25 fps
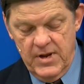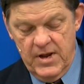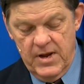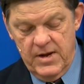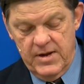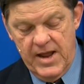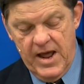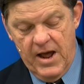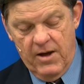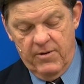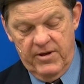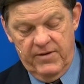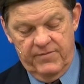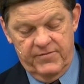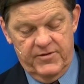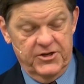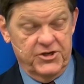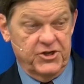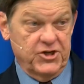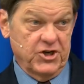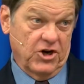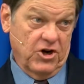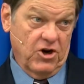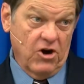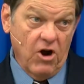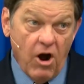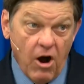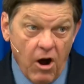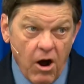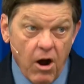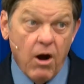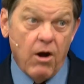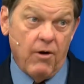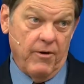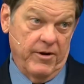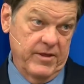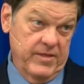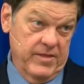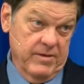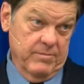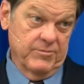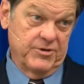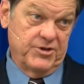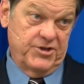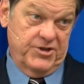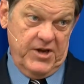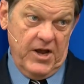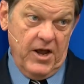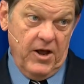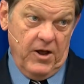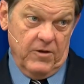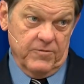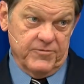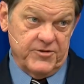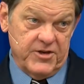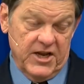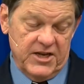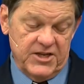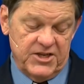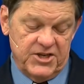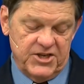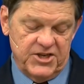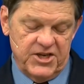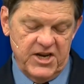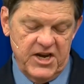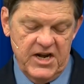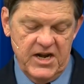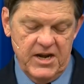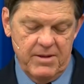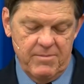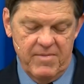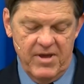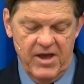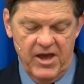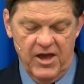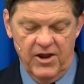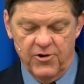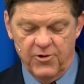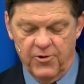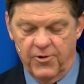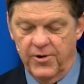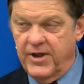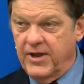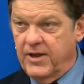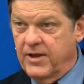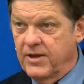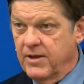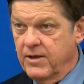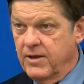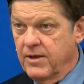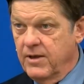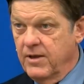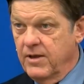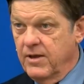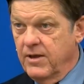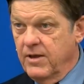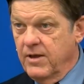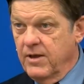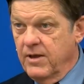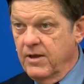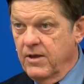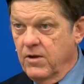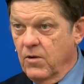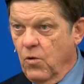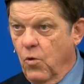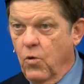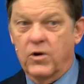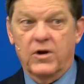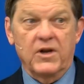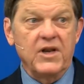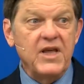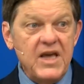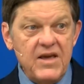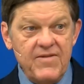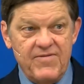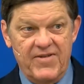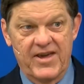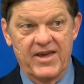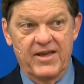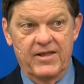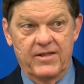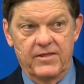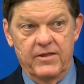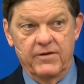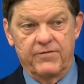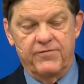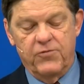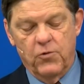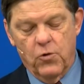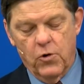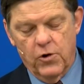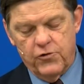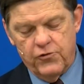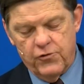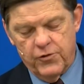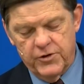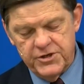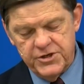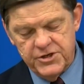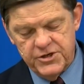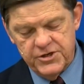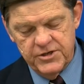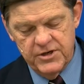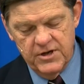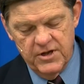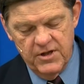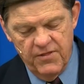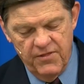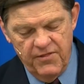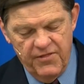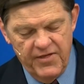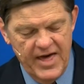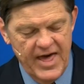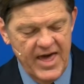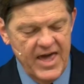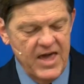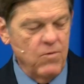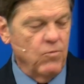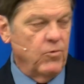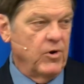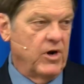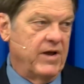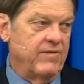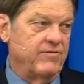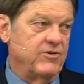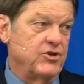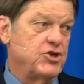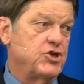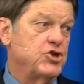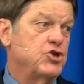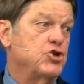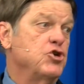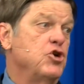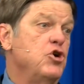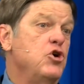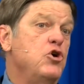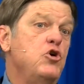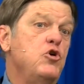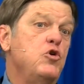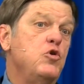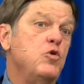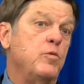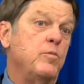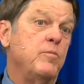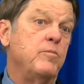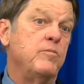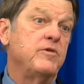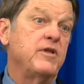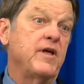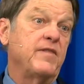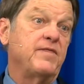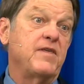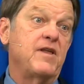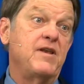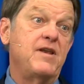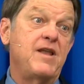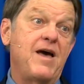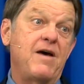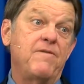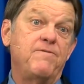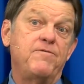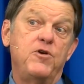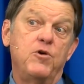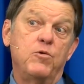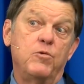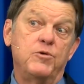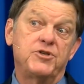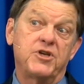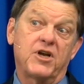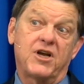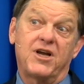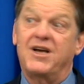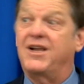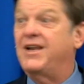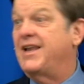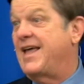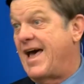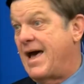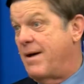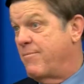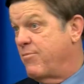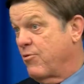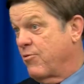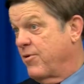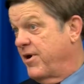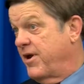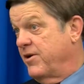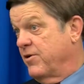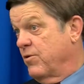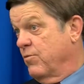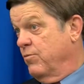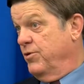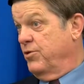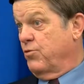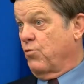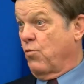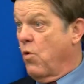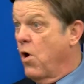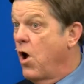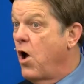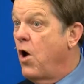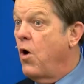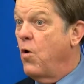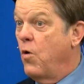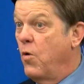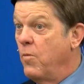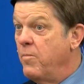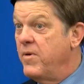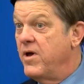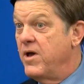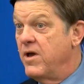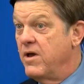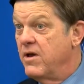Now, if the Sicarii themselves had seen him entering or leaving the fortress, they would have assumed that the nephew was a collaborator with Rome,